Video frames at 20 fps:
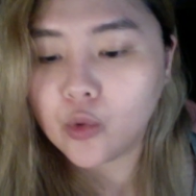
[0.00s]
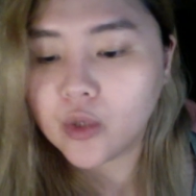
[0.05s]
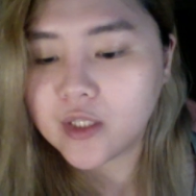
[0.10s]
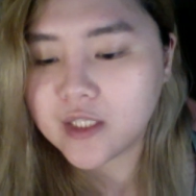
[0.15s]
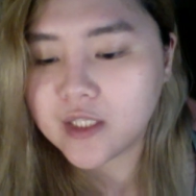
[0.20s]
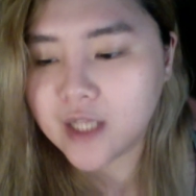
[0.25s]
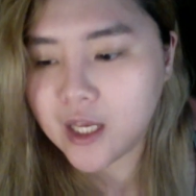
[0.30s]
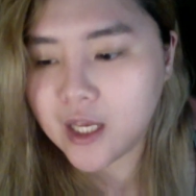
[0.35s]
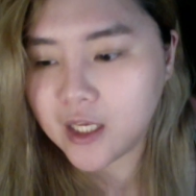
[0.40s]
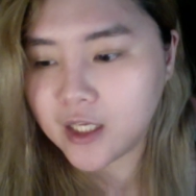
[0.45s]

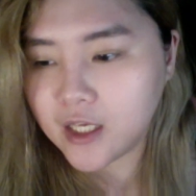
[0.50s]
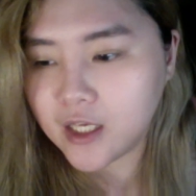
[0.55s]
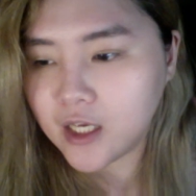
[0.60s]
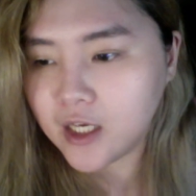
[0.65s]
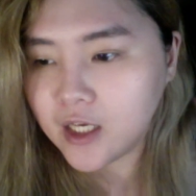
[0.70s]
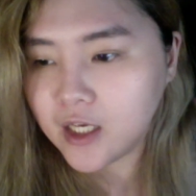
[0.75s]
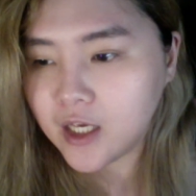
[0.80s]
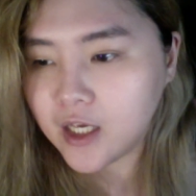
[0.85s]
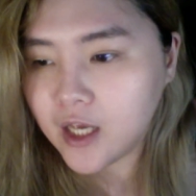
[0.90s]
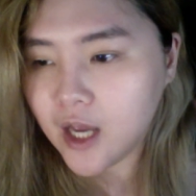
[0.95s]
It's like
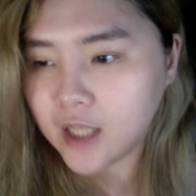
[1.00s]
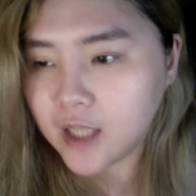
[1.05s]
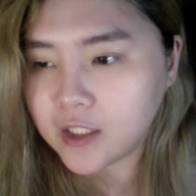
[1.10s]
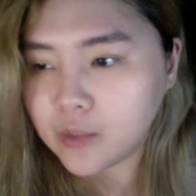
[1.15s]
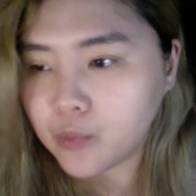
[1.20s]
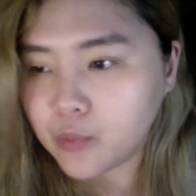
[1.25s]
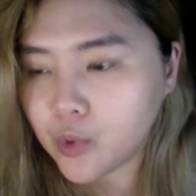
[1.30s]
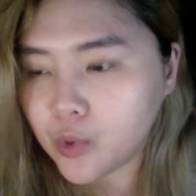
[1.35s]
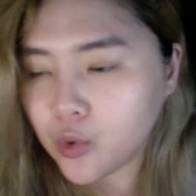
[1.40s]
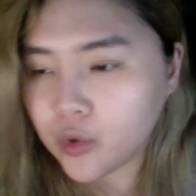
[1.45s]

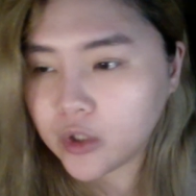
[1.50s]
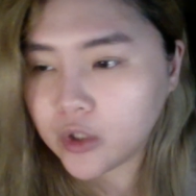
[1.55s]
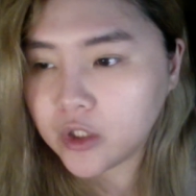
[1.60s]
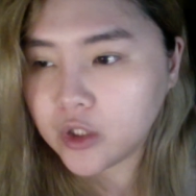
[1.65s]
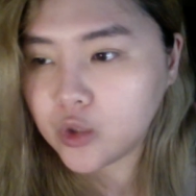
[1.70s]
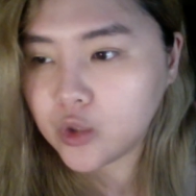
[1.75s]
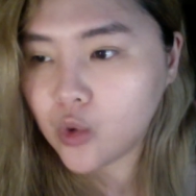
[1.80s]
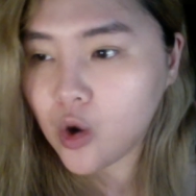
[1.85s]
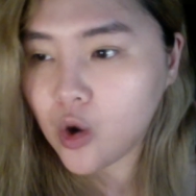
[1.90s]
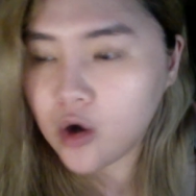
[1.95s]

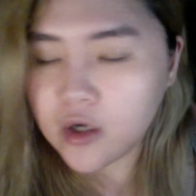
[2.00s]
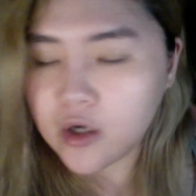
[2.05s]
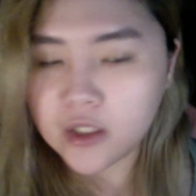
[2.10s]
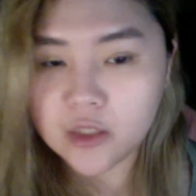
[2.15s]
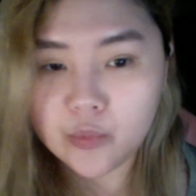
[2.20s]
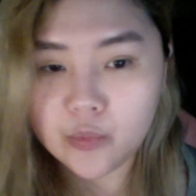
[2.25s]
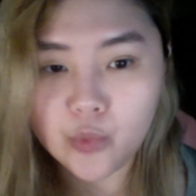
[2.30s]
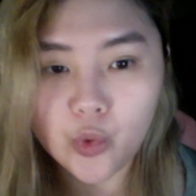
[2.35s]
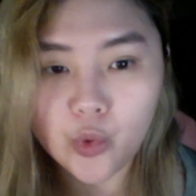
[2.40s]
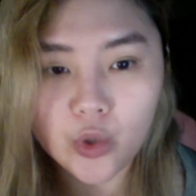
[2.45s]
you are at
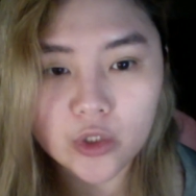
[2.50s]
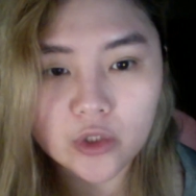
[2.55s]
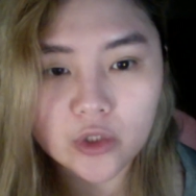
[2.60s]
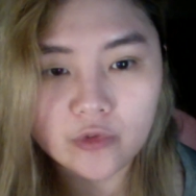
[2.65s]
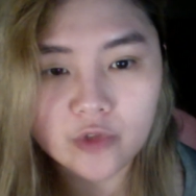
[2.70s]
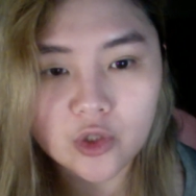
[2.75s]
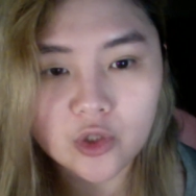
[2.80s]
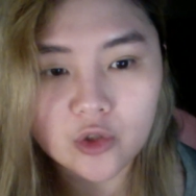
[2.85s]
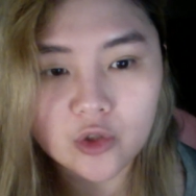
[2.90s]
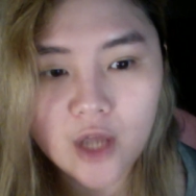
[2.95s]
the point
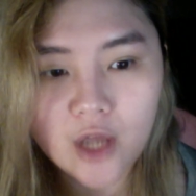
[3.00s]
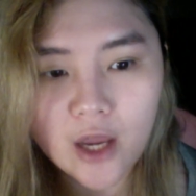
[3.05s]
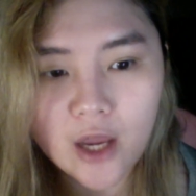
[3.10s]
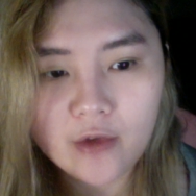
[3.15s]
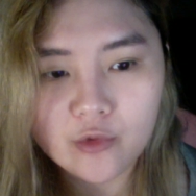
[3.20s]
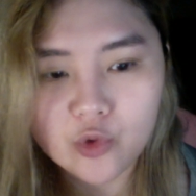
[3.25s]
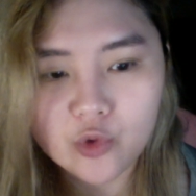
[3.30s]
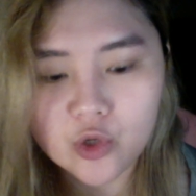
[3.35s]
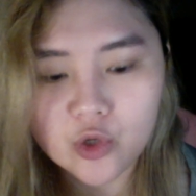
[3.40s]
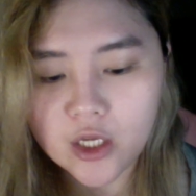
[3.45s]
of your life
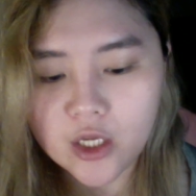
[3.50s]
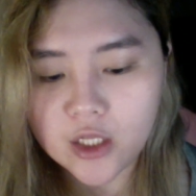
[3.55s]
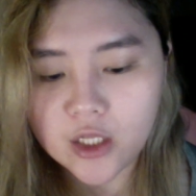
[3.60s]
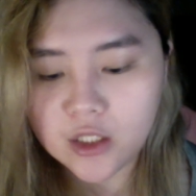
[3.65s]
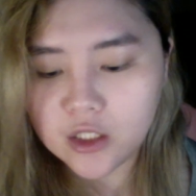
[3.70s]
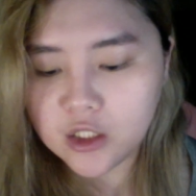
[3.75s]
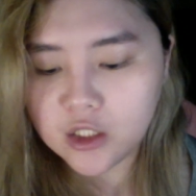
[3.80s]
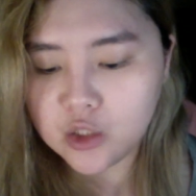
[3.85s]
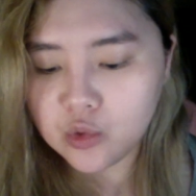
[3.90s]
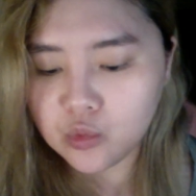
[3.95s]
wherein
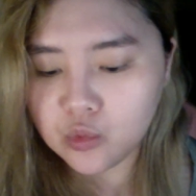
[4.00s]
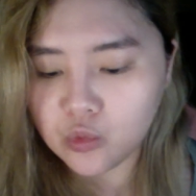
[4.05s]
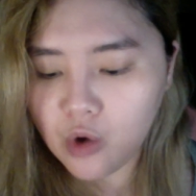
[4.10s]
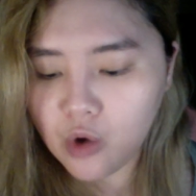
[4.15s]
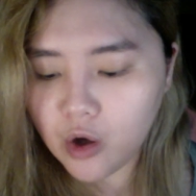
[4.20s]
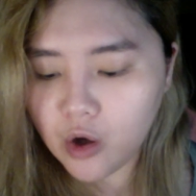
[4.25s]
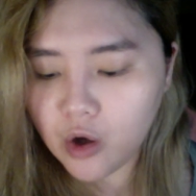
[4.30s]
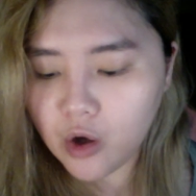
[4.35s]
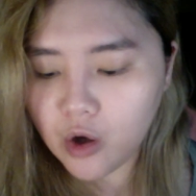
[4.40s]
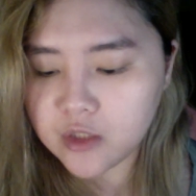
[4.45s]
you
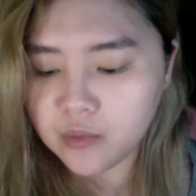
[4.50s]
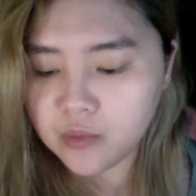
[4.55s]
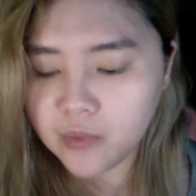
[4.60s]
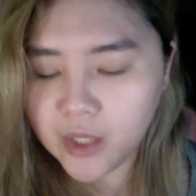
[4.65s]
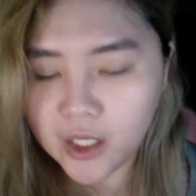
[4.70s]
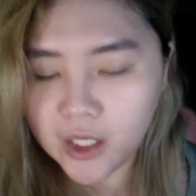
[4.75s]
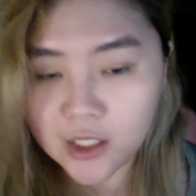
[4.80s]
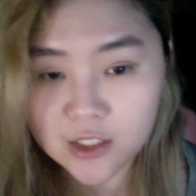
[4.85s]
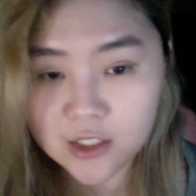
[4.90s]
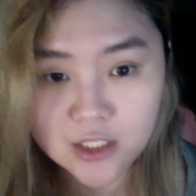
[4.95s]
want to
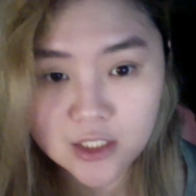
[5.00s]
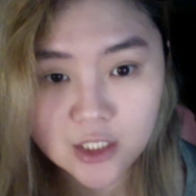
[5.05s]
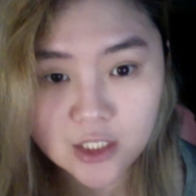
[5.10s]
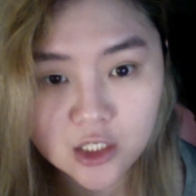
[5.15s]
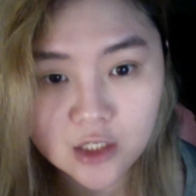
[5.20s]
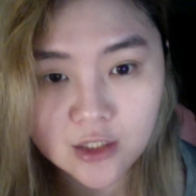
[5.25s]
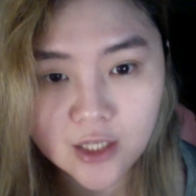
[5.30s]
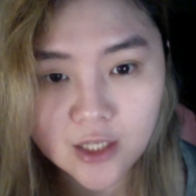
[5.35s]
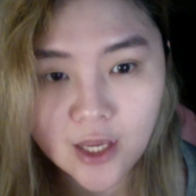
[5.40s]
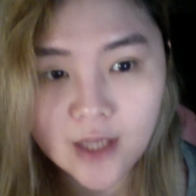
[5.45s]
make a
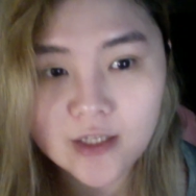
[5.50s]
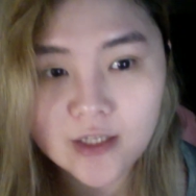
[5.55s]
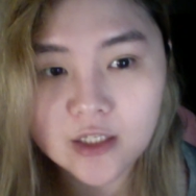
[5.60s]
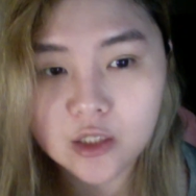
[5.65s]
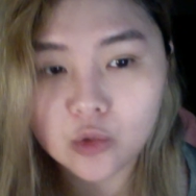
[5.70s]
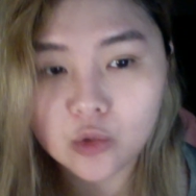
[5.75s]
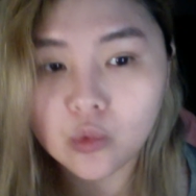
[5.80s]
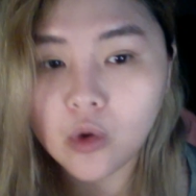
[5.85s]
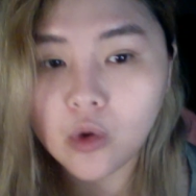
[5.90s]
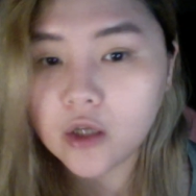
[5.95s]
decision, yes.
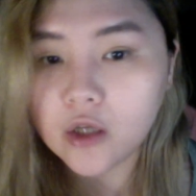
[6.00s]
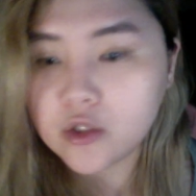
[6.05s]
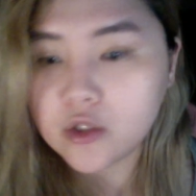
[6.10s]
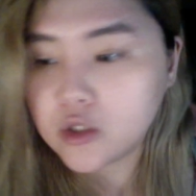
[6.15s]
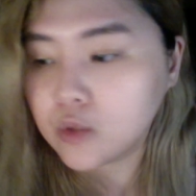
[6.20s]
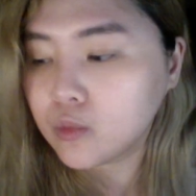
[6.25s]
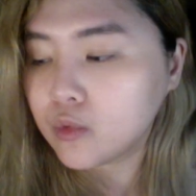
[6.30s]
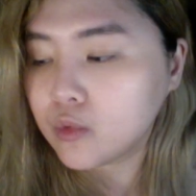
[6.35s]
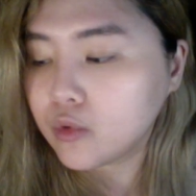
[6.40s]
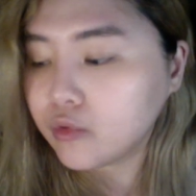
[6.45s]
You want
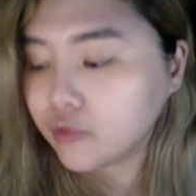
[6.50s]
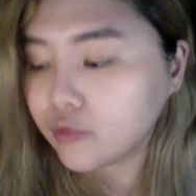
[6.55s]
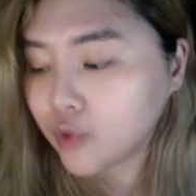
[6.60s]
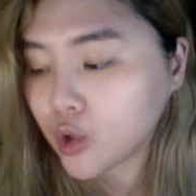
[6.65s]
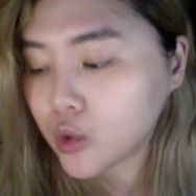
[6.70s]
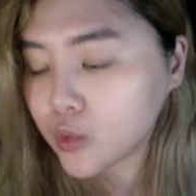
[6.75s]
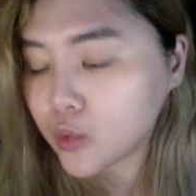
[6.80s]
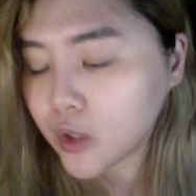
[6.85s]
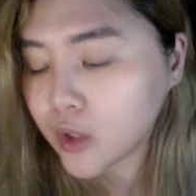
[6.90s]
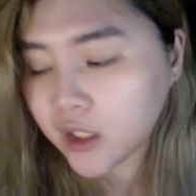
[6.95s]
to move
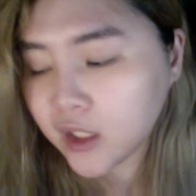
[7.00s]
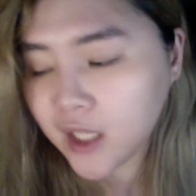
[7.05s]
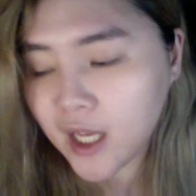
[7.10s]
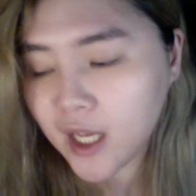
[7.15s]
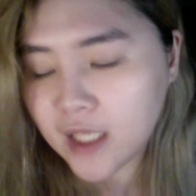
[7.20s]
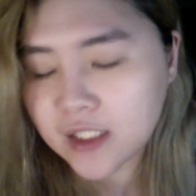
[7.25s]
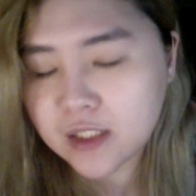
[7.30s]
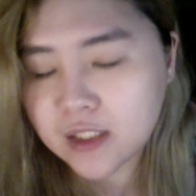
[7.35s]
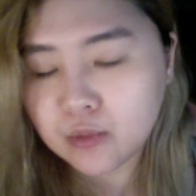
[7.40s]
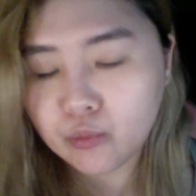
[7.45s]
forward,
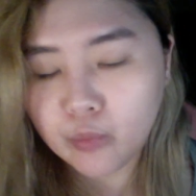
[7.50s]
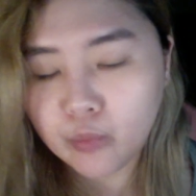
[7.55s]
yes.